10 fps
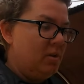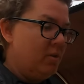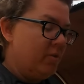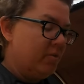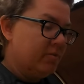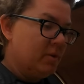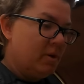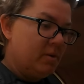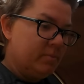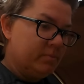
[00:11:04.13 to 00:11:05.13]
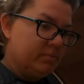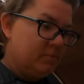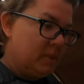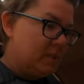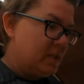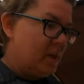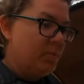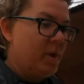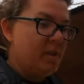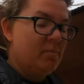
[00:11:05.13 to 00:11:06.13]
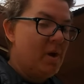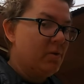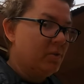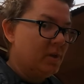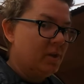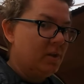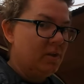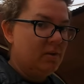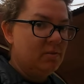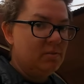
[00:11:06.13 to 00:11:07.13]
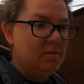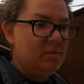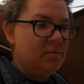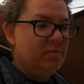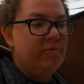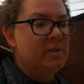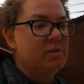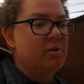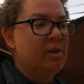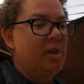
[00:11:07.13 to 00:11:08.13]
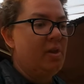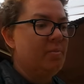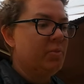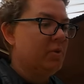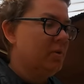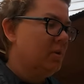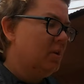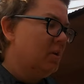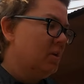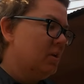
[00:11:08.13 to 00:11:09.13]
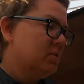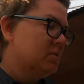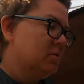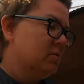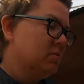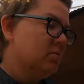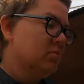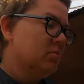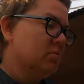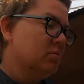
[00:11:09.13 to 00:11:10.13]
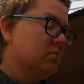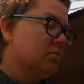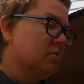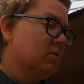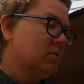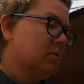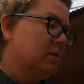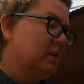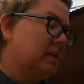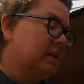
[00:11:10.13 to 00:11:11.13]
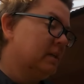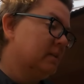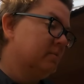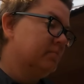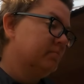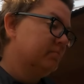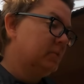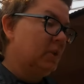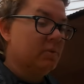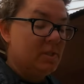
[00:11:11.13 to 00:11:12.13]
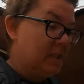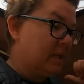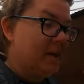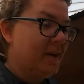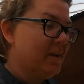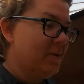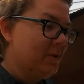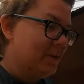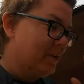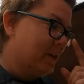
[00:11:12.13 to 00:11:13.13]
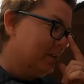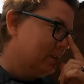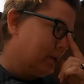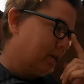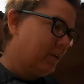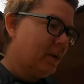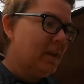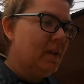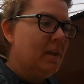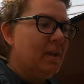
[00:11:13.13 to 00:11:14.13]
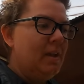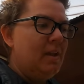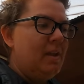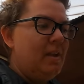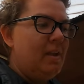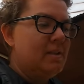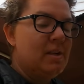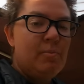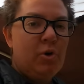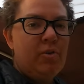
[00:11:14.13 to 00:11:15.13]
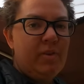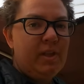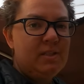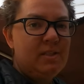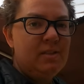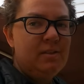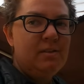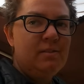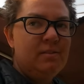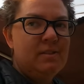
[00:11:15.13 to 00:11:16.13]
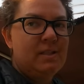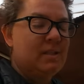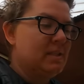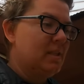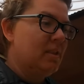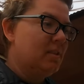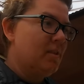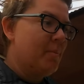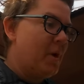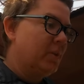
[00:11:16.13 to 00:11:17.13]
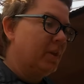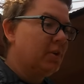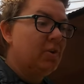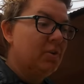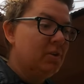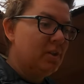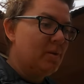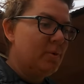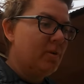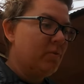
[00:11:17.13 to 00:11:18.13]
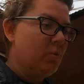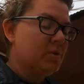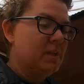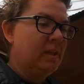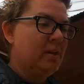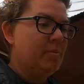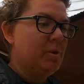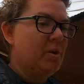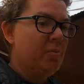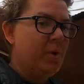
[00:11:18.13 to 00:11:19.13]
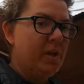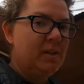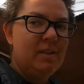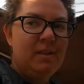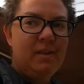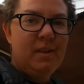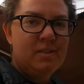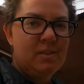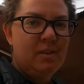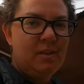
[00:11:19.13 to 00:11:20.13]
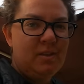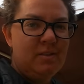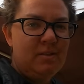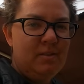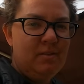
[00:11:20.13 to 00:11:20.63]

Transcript: you know, from the day we had the mountain lion visit our camp to, um, you know, to the coyote, right? Like, it's not perfect. It's not to say that a mountain lion couldn't get up here. Of course, they can get up here, but it's a,